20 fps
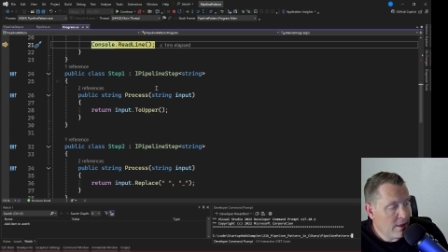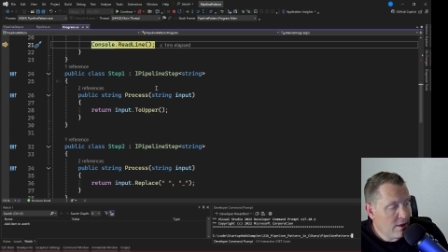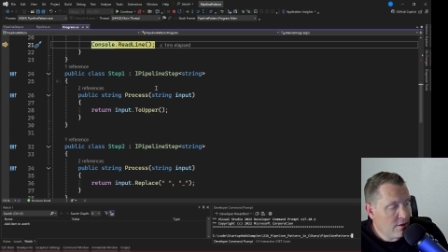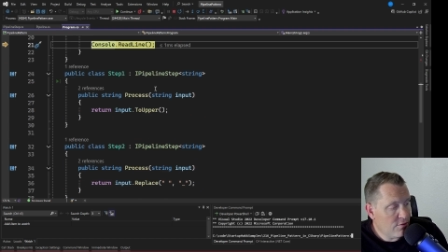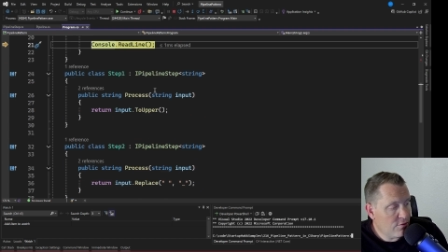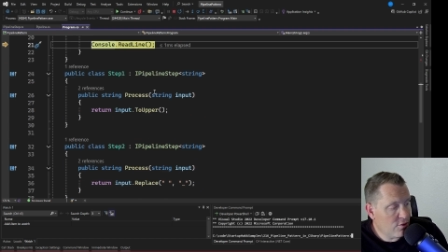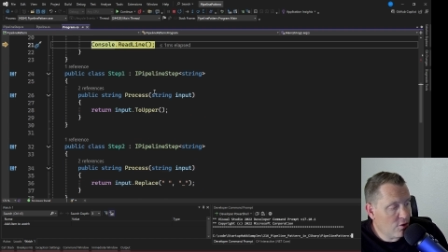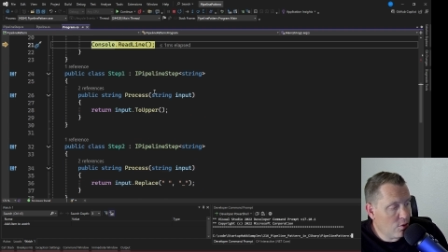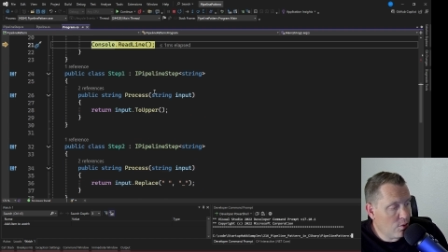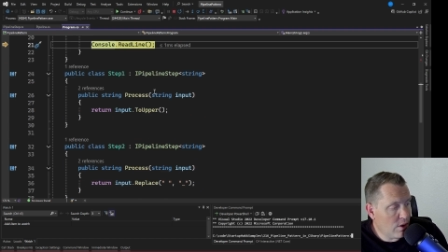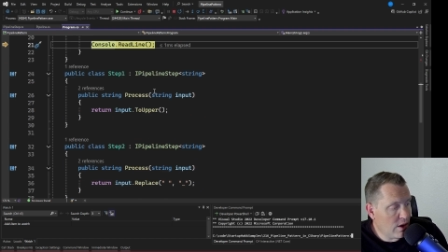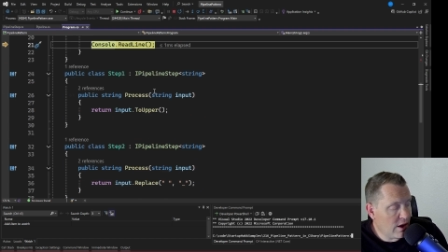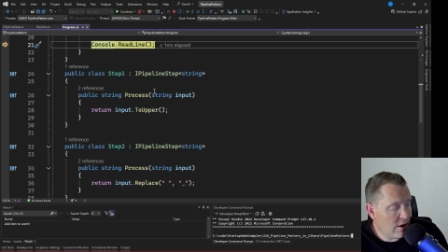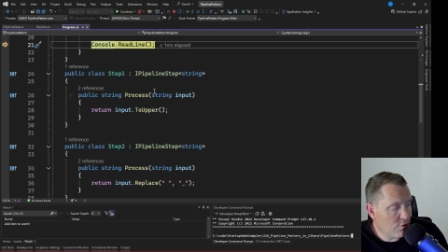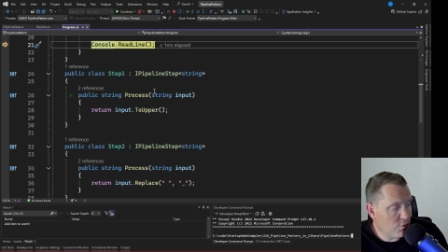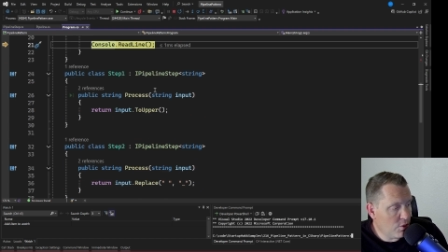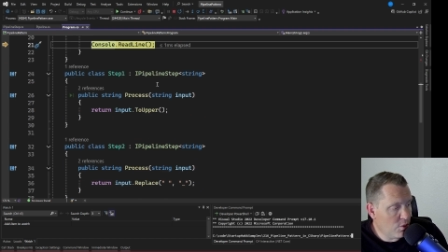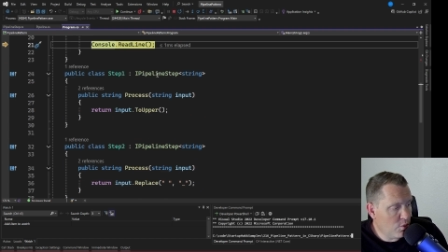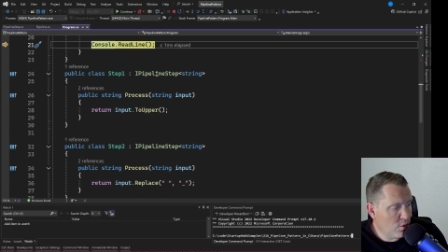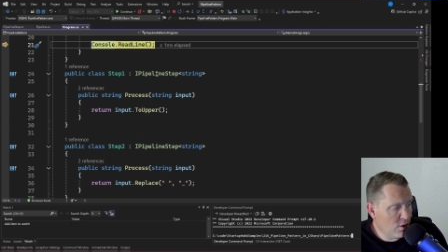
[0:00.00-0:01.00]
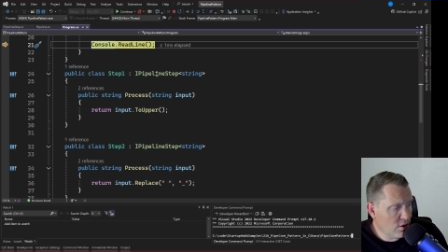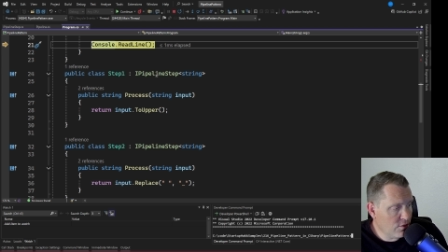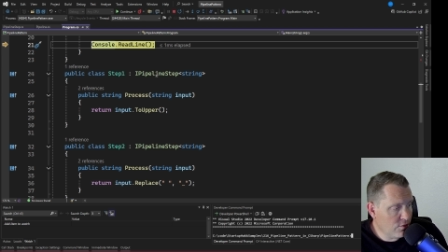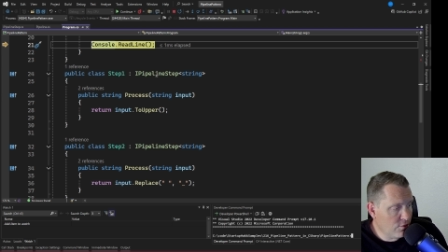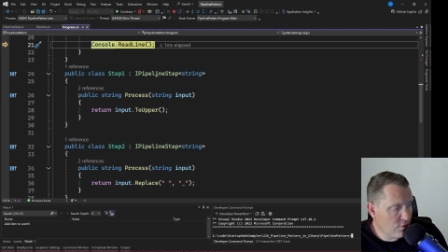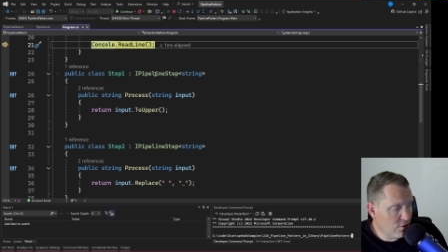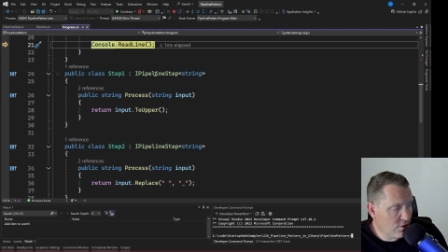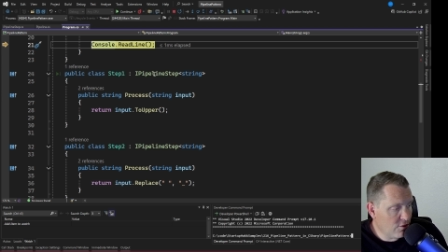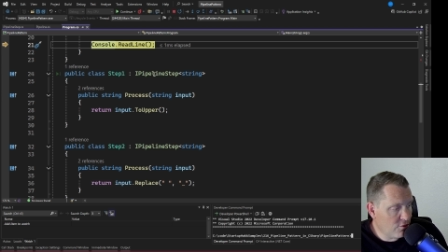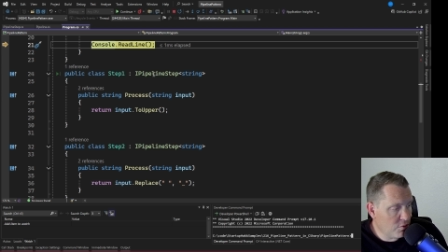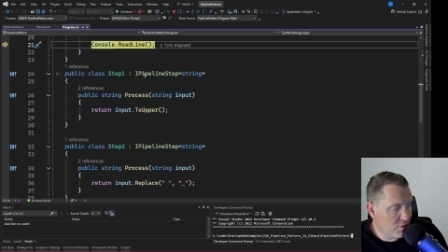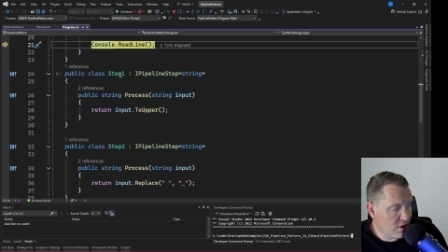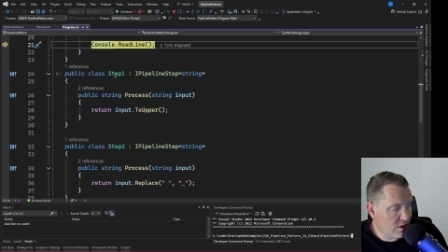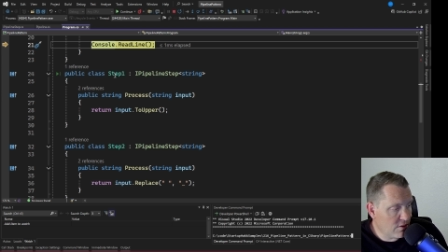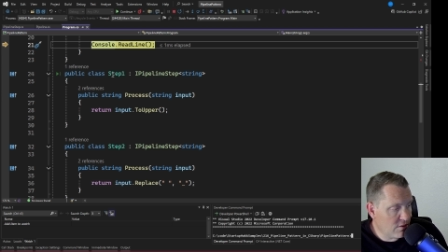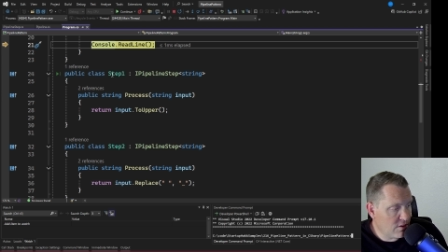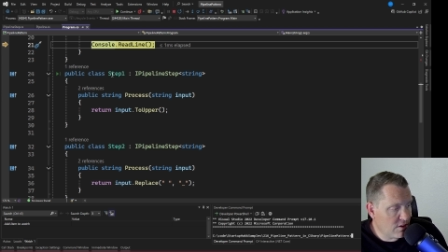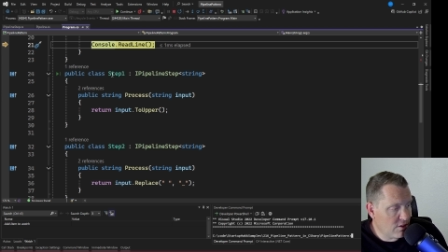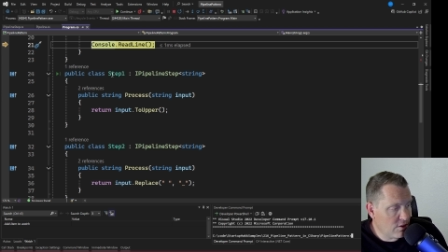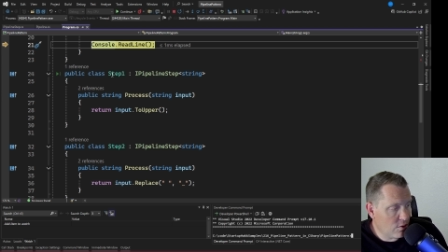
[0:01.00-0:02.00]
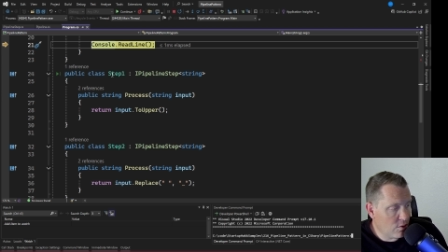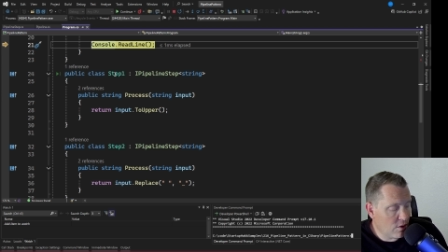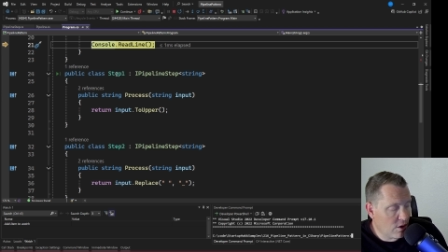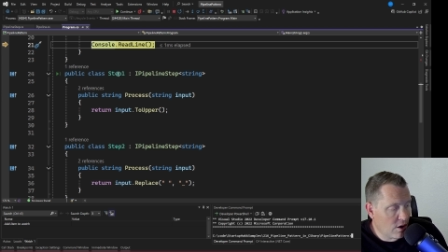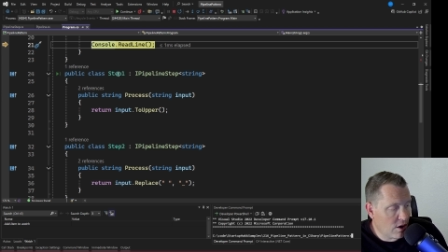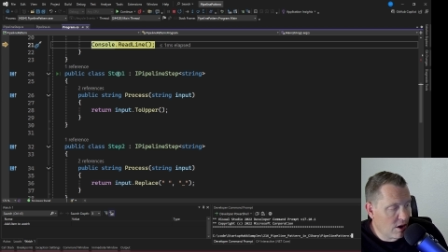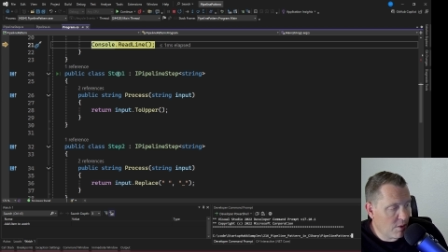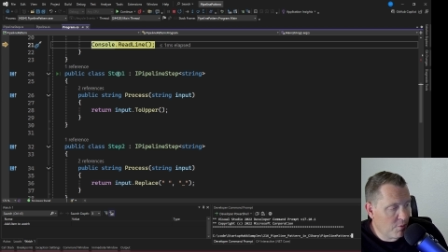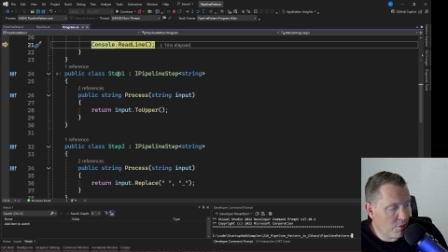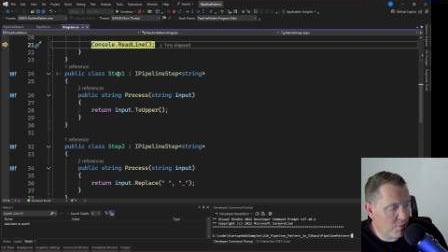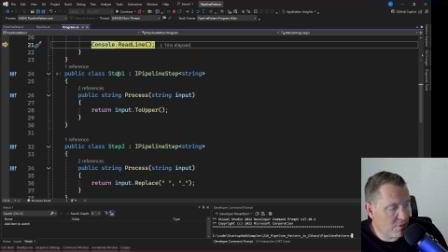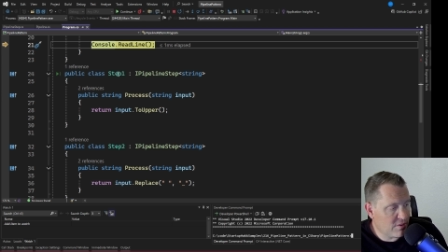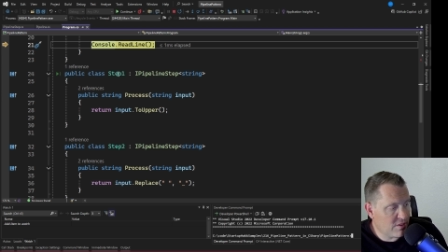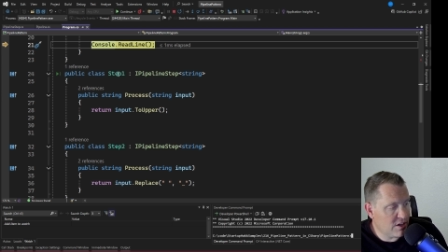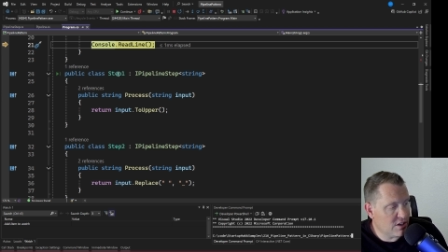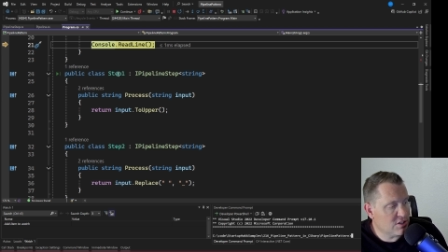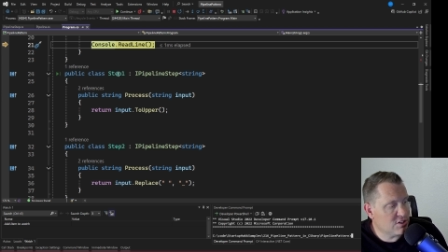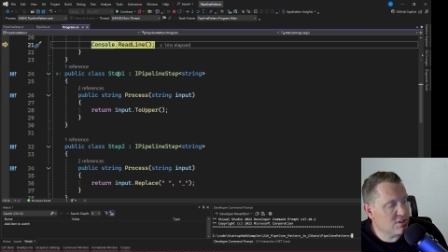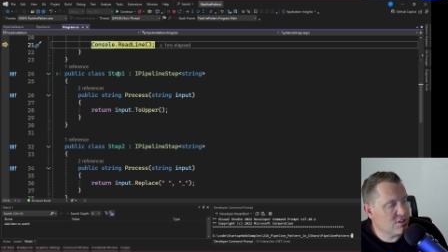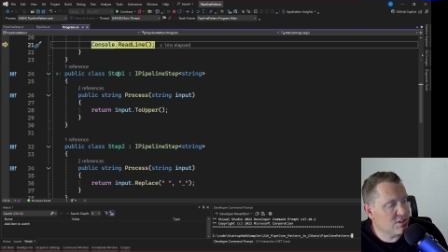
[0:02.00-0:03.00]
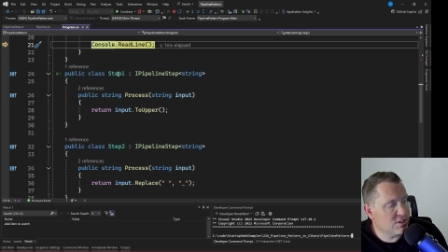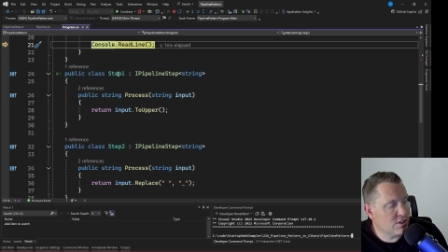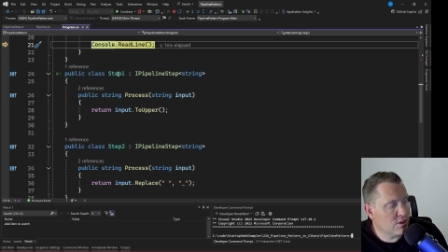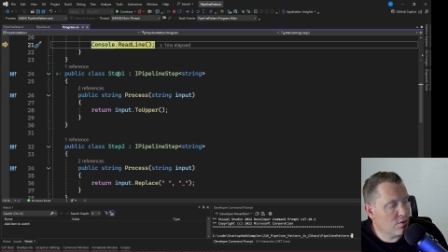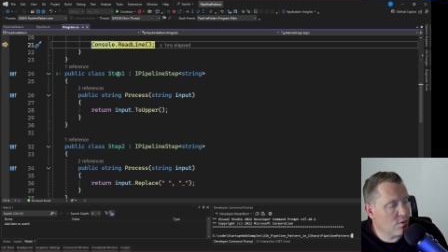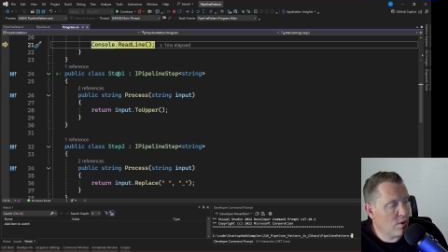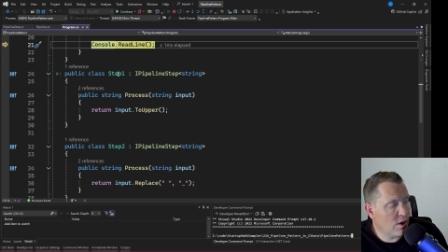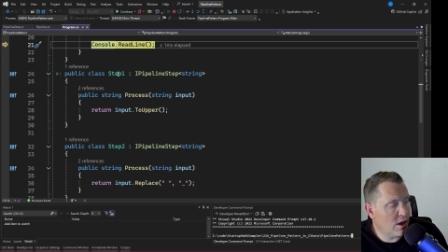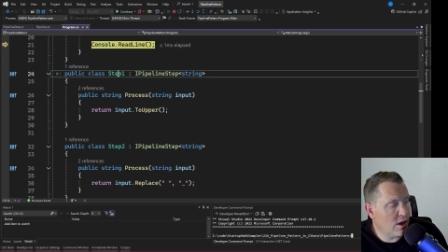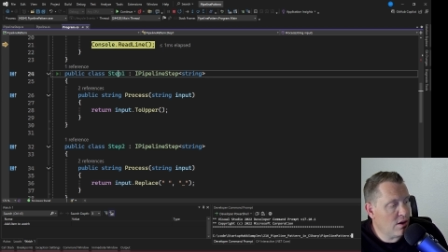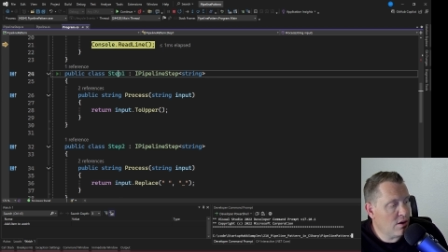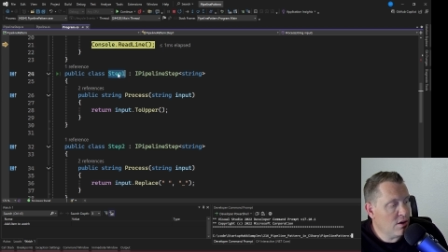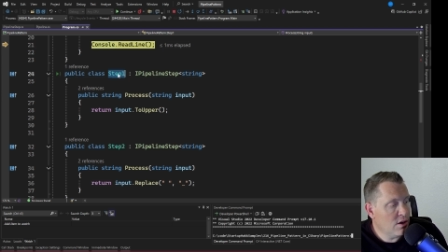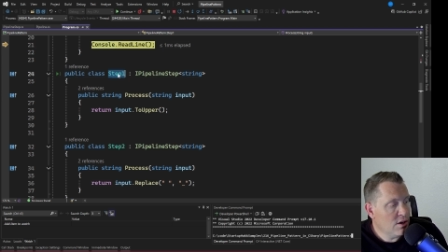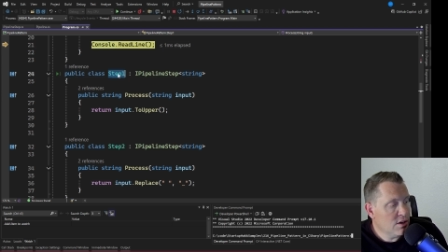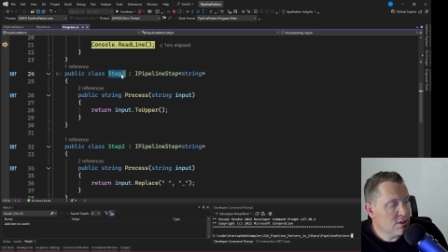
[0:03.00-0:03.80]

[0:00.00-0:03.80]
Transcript: So as we work through this, we can see that our implementation's here, right?